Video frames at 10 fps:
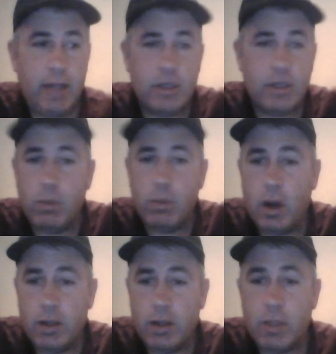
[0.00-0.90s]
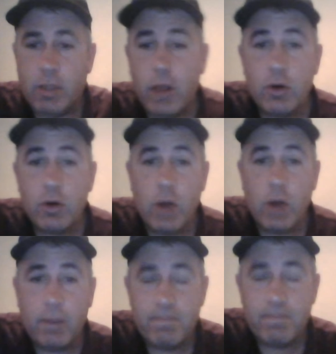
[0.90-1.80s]
some
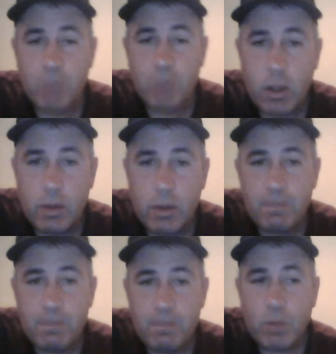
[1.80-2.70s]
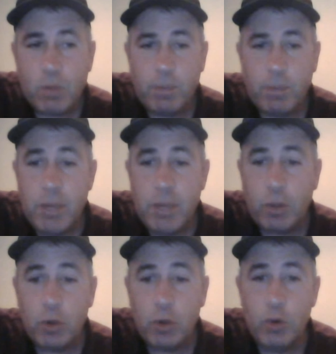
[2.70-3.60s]
other
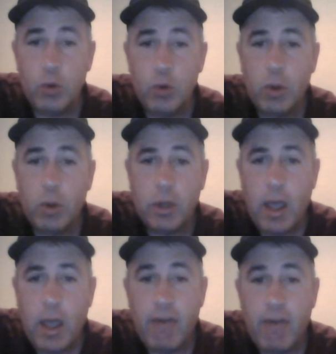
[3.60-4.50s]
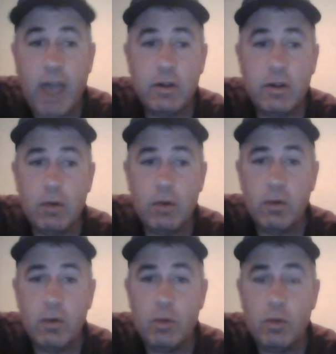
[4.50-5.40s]
people who have had
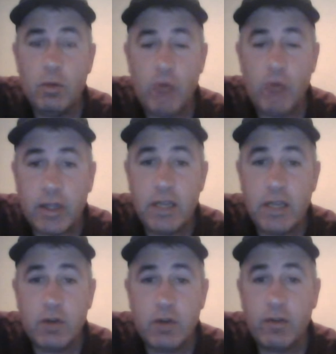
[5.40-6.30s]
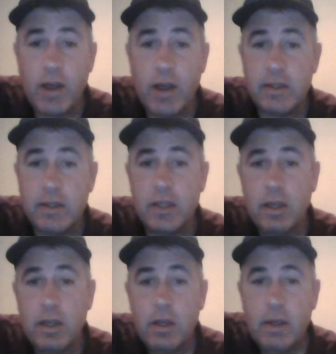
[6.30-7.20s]
relatives or
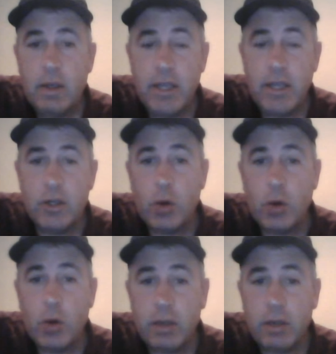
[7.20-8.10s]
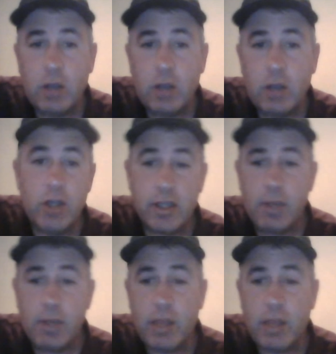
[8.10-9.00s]
friends injured or killed
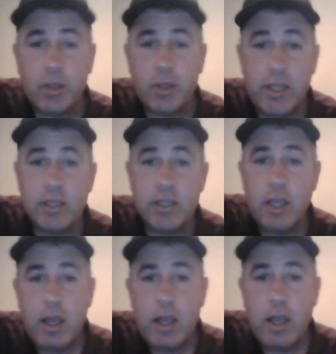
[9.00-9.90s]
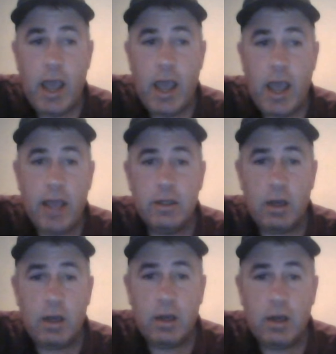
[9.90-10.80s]
unjustly by the police.
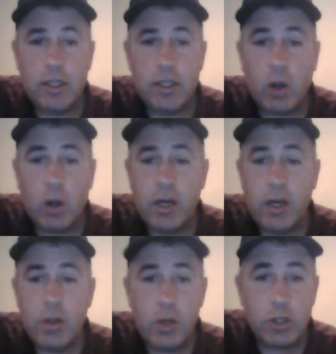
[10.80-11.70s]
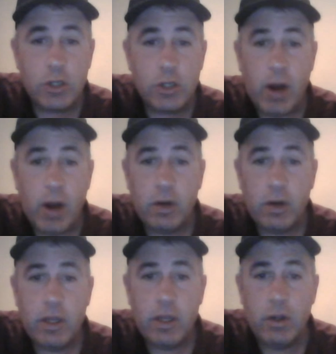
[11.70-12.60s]
And it started in Union
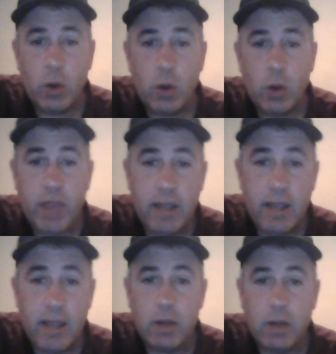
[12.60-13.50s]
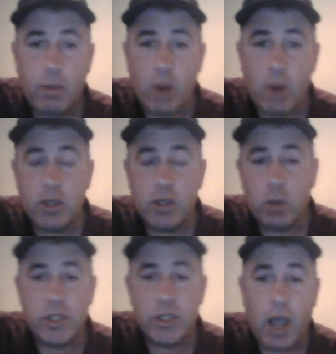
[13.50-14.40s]
Square in the North End on the Barnes and
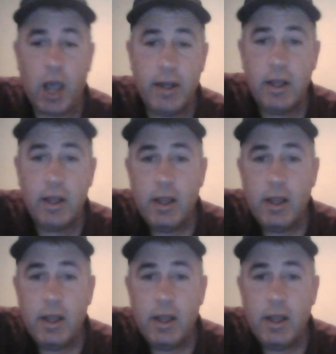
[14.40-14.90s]
Noble side,